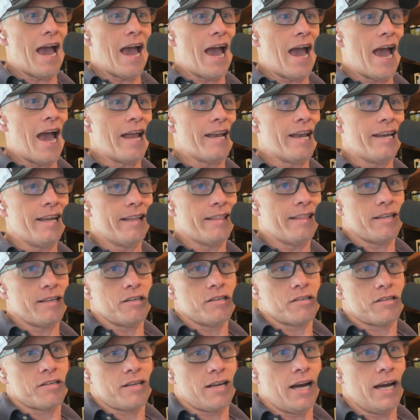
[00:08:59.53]
And yet
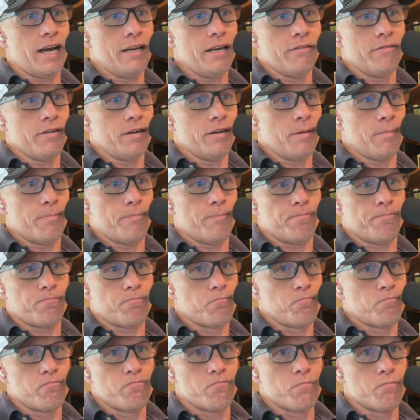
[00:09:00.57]
there's kind of a
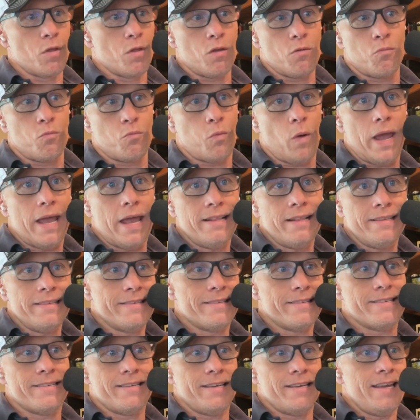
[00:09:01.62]
wait and
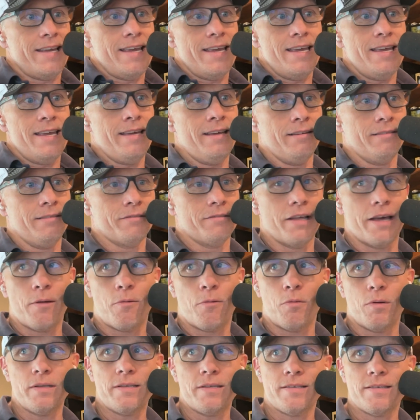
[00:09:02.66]
see. Like,
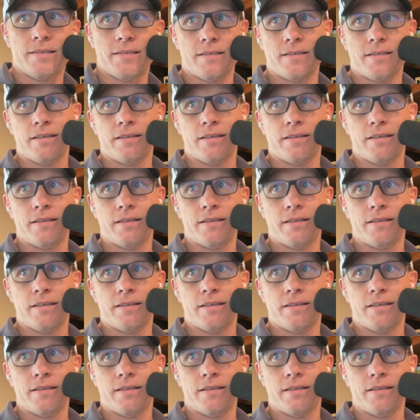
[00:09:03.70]
what's,